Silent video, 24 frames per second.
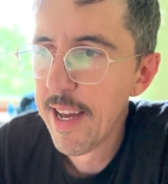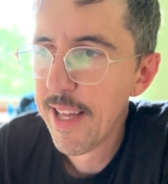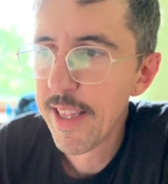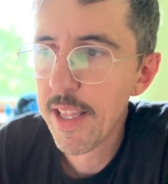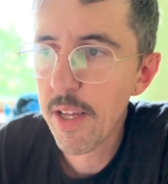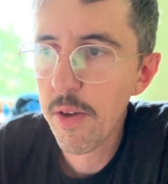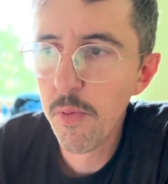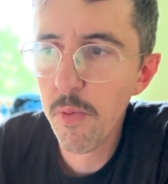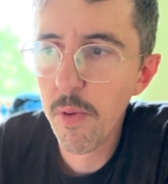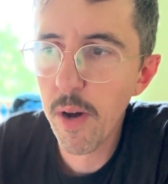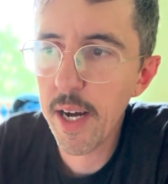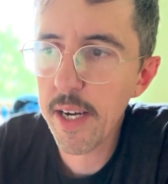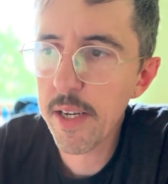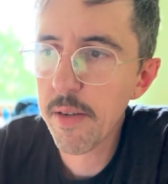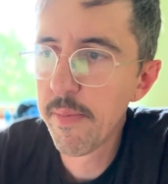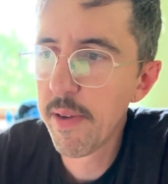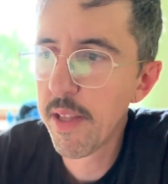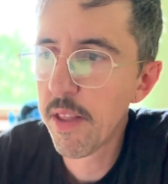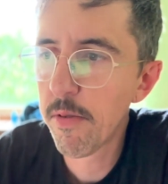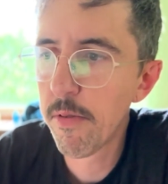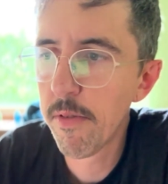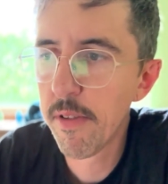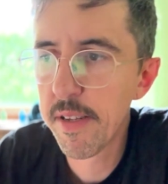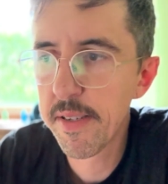They walked me
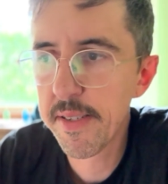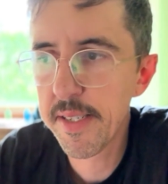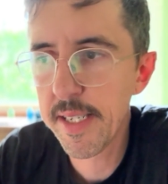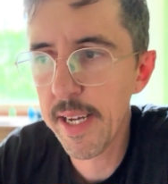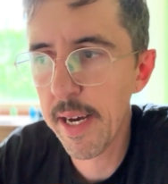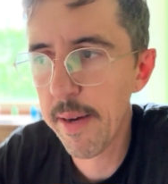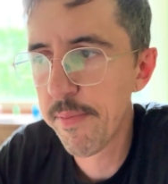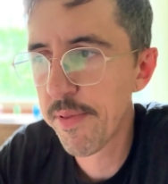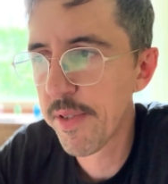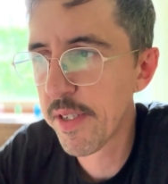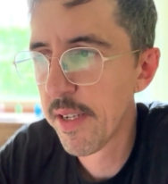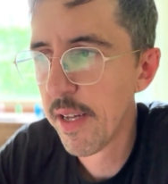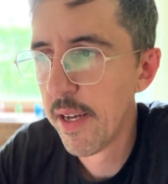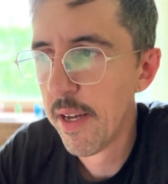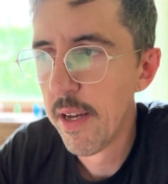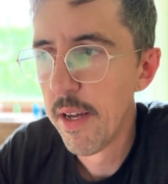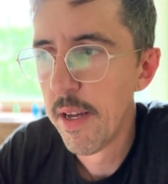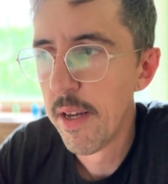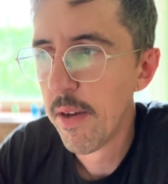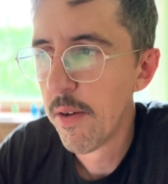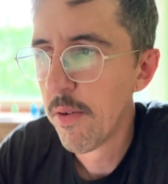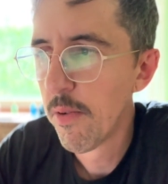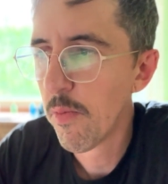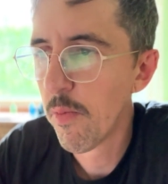through the steps
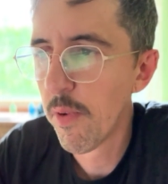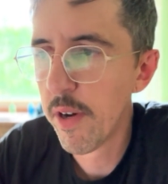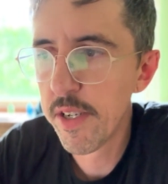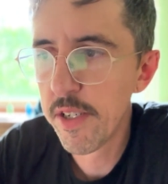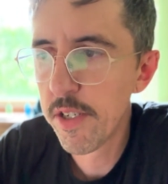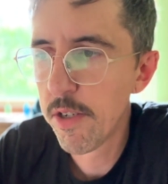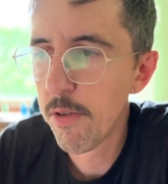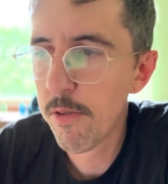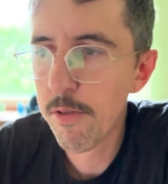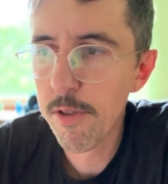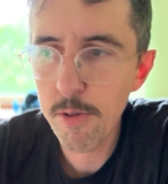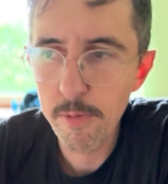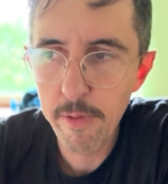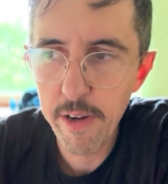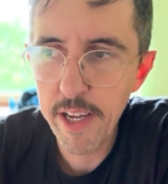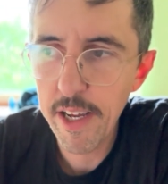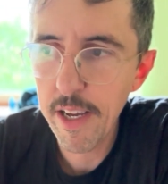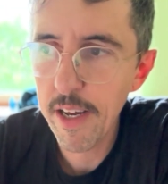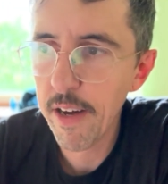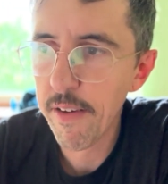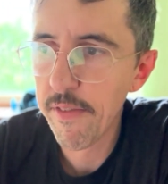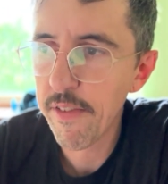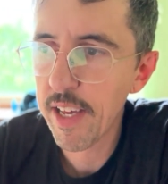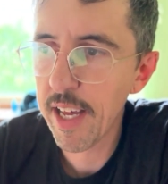1, 2,
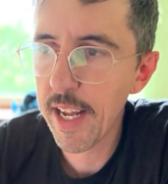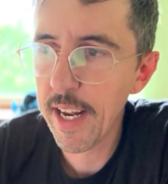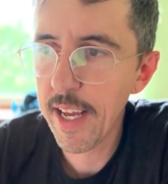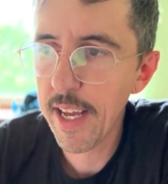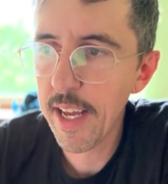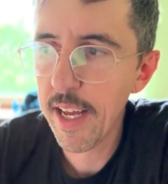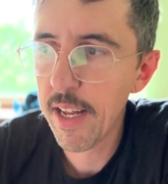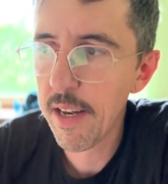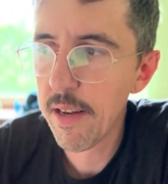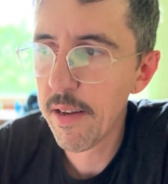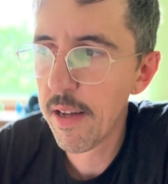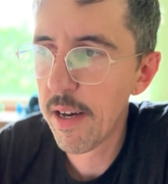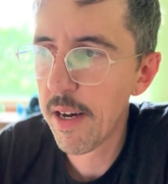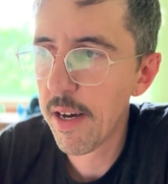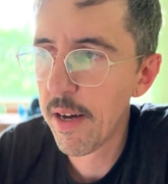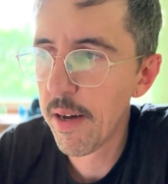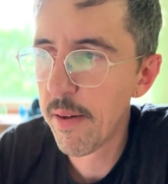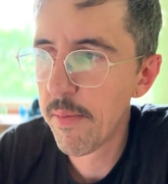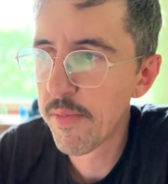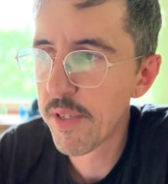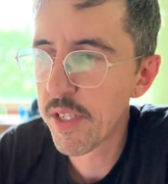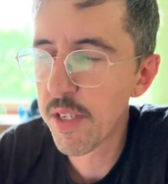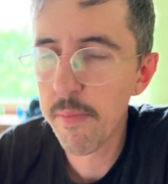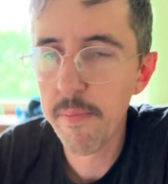3 of getting it
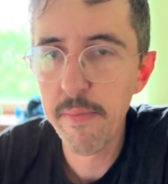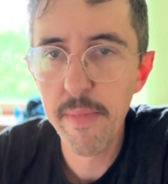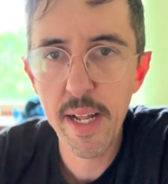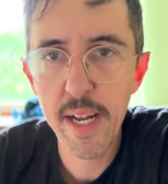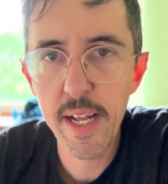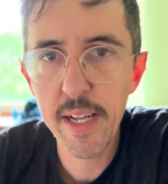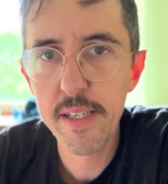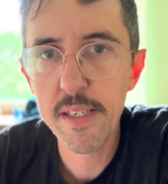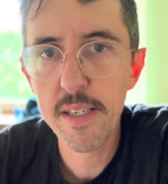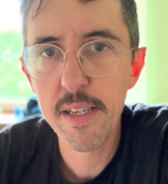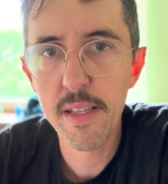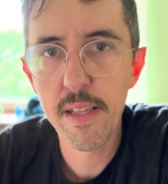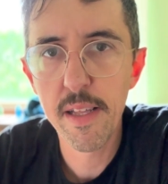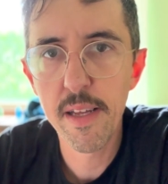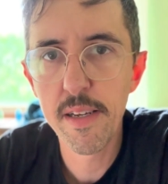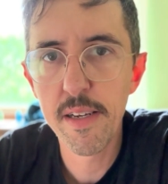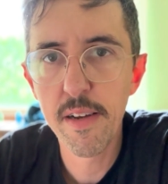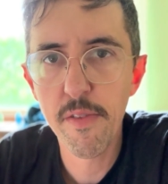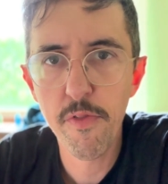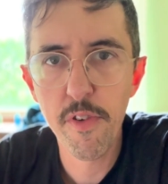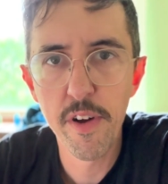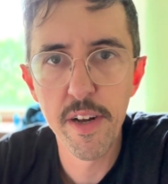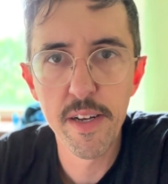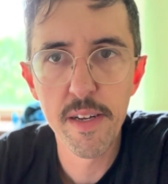submitted to the
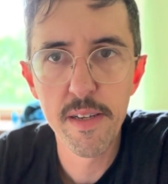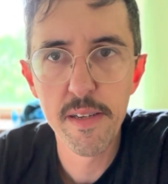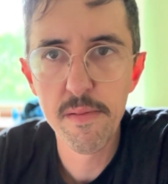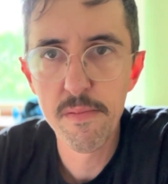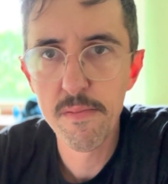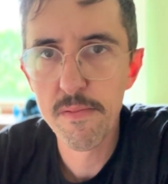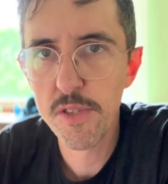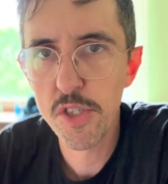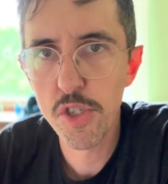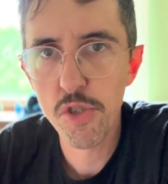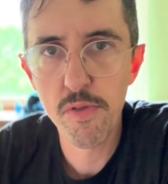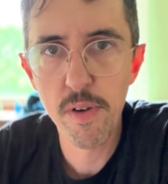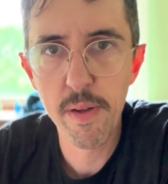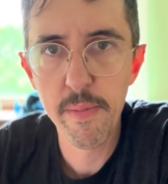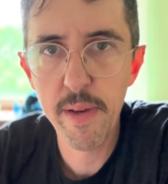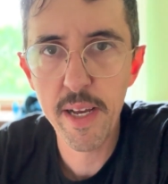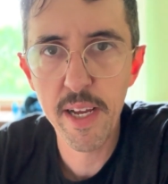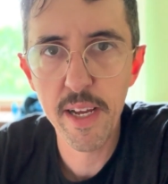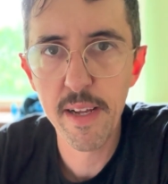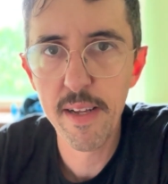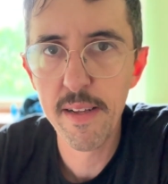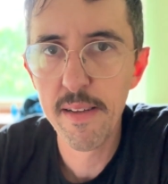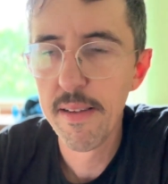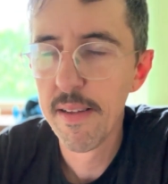different
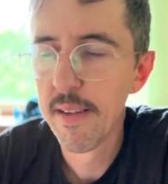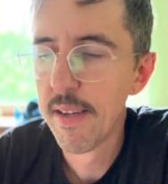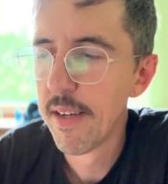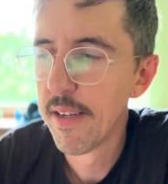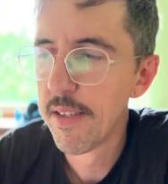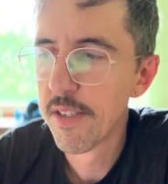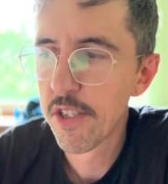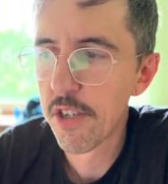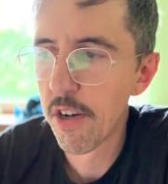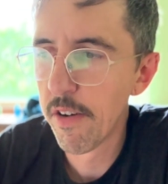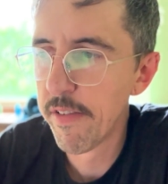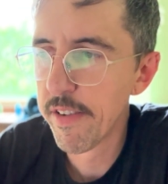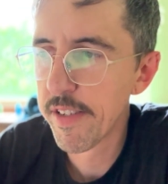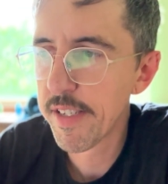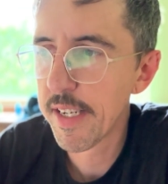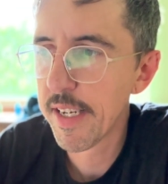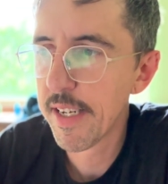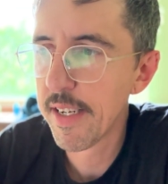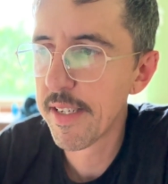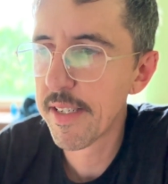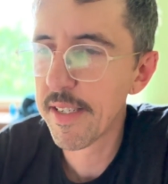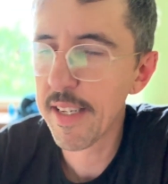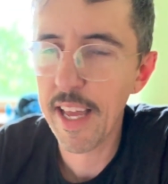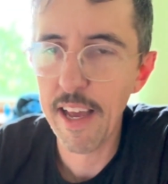streaming
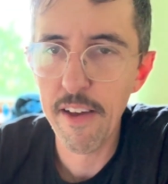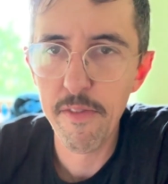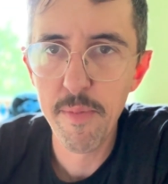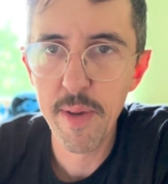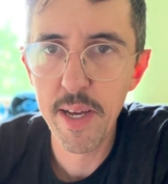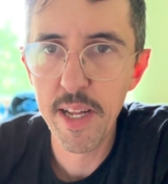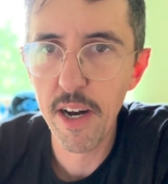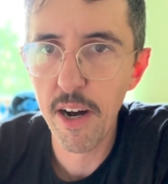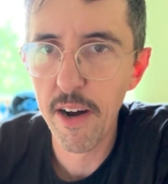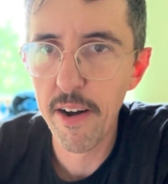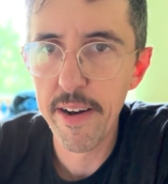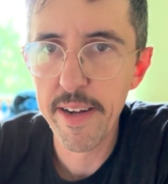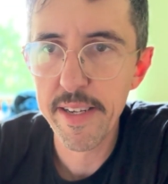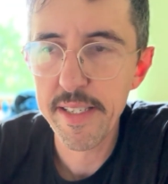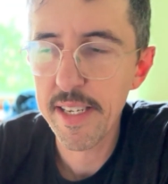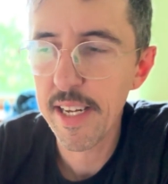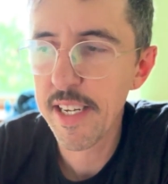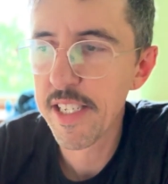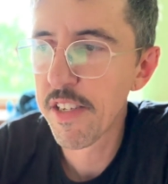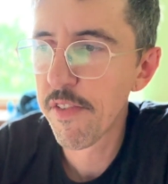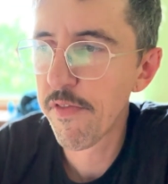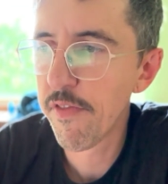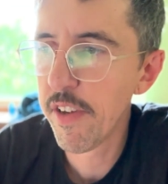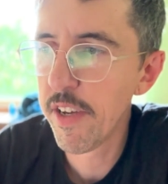services, gave me an
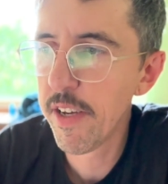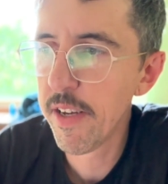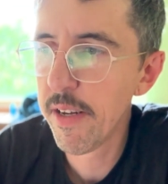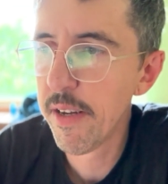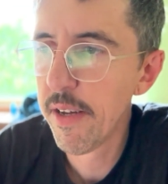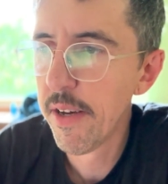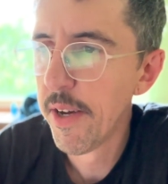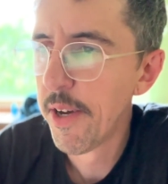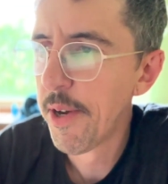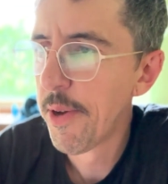RSS feed.